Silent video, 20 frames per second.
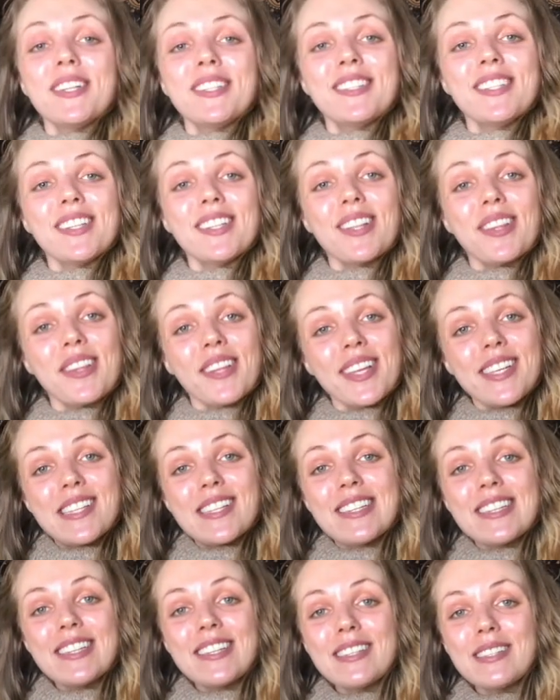with a
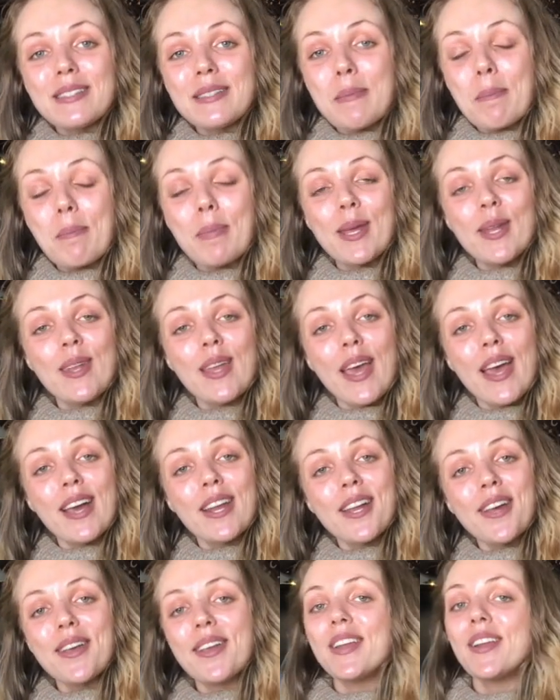delicious
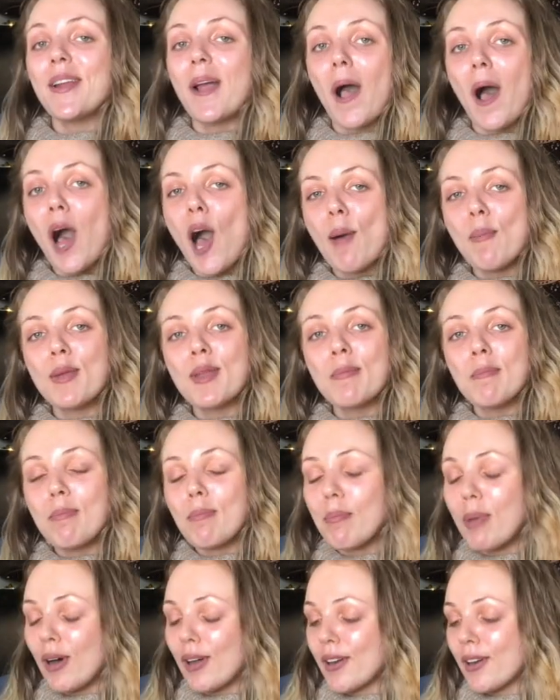banana and
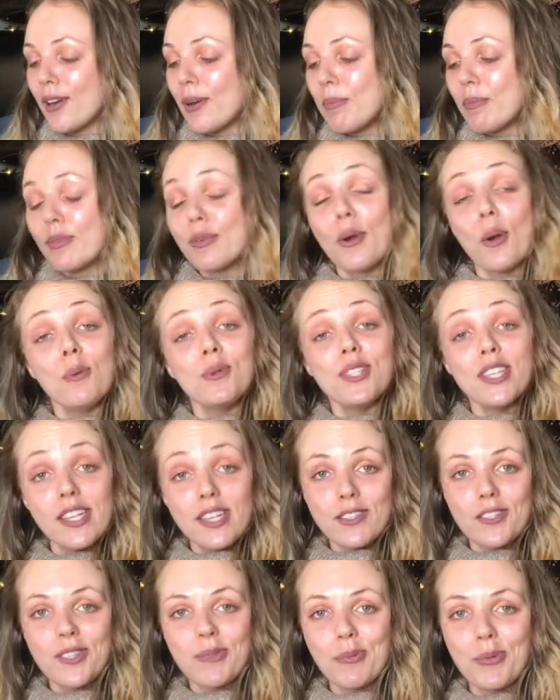almond butter
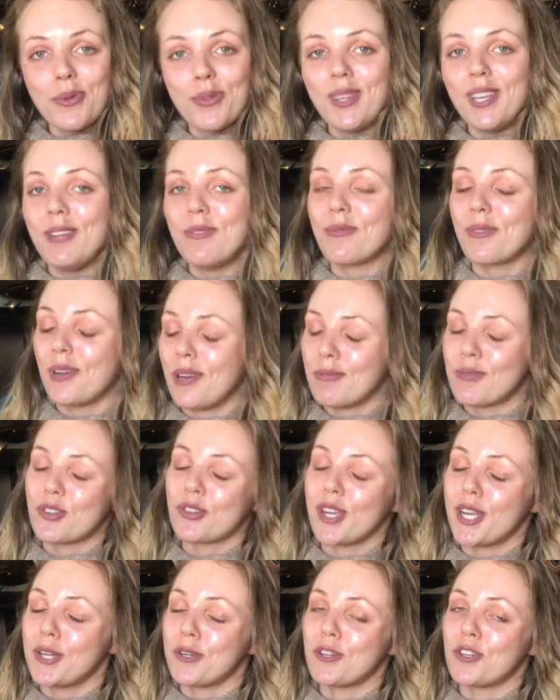protein
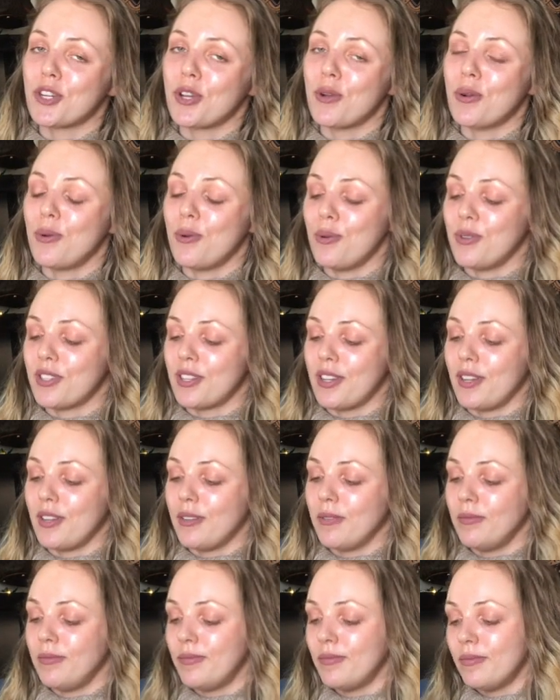smoothie from Trader
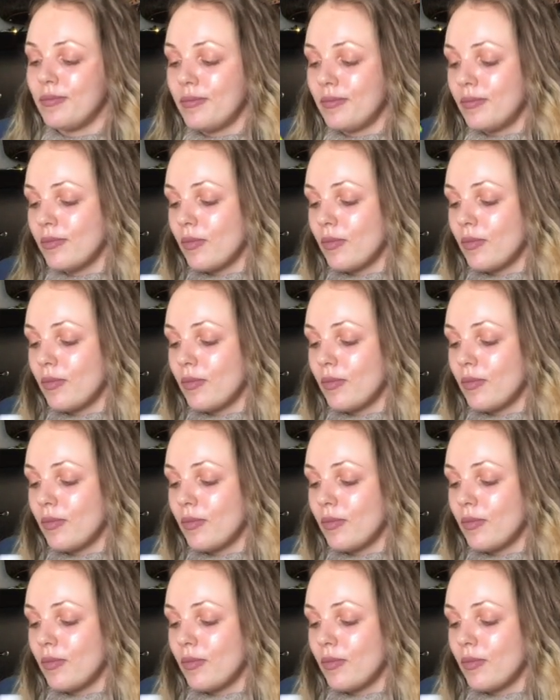Joe's. And